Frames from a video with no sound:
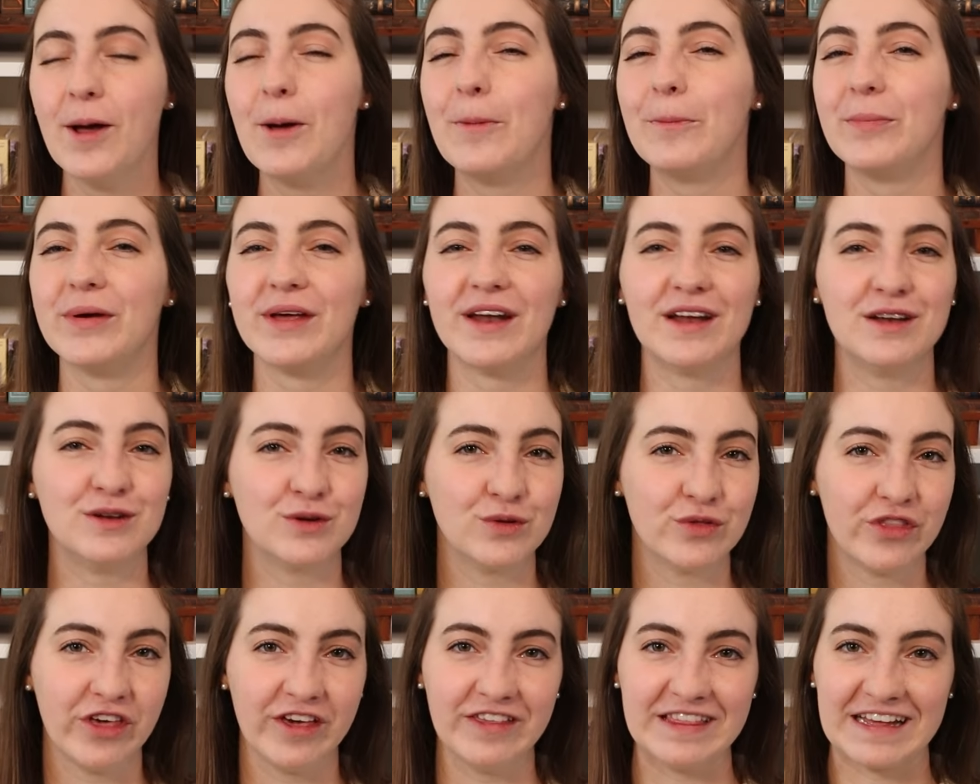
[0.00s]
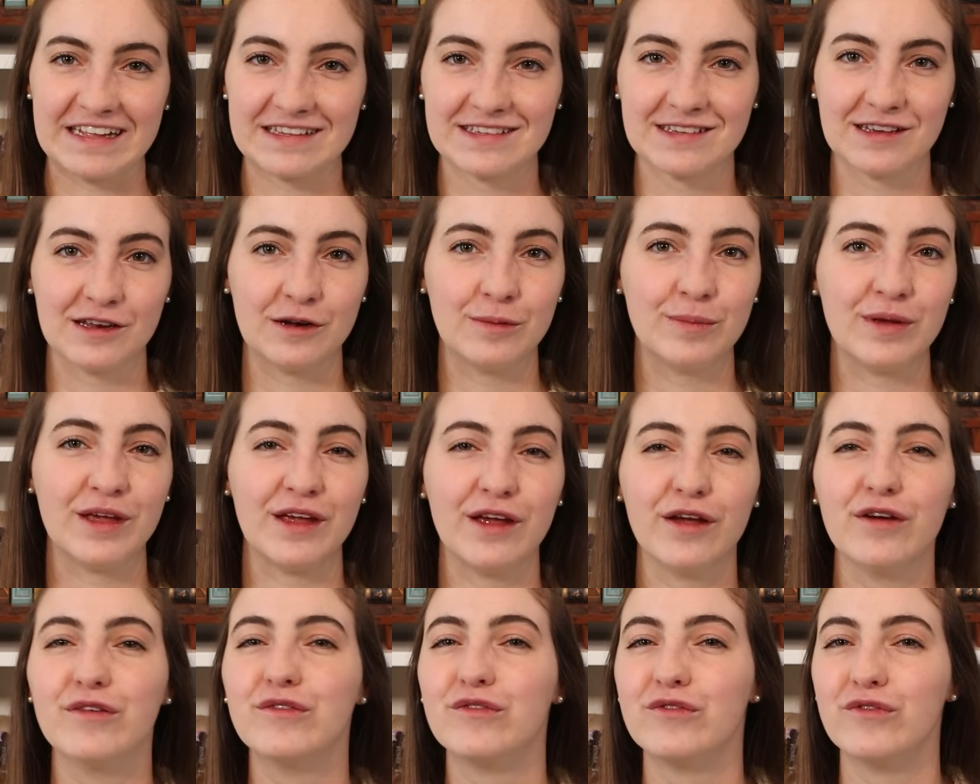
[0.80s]
but I don't think that's gonna
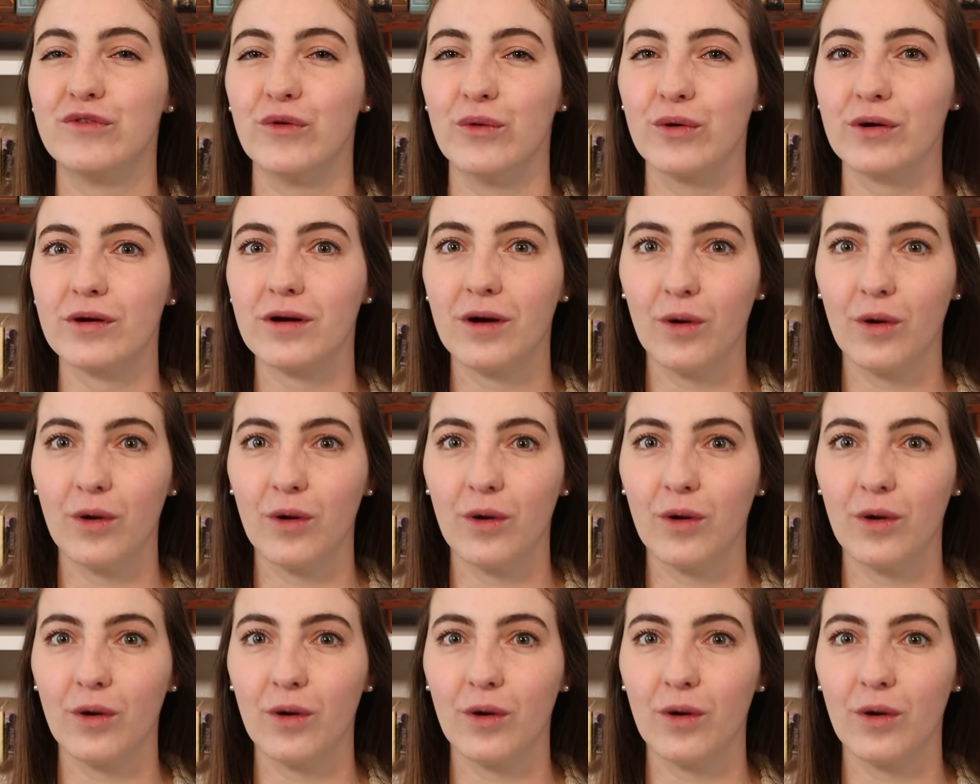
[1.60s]
be for